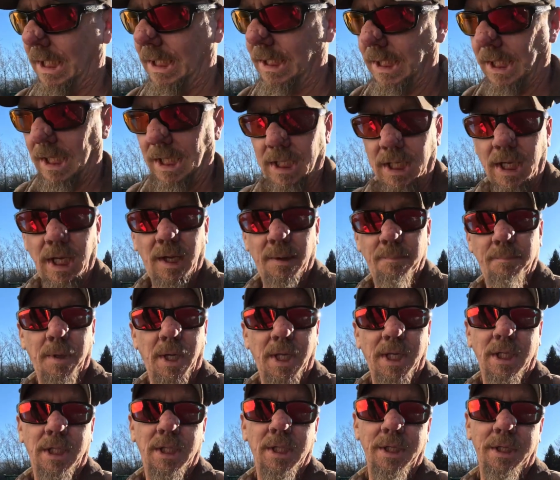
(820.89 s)
getting that
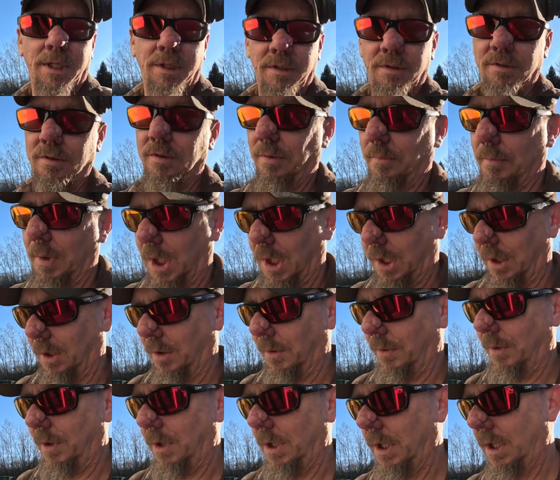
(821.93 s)
combine clean
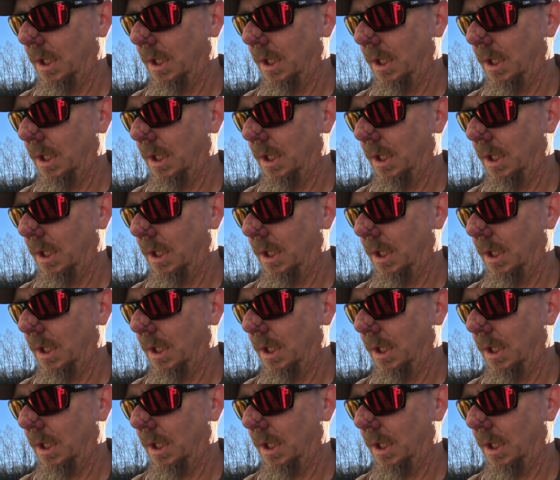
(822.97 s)
tomorrow.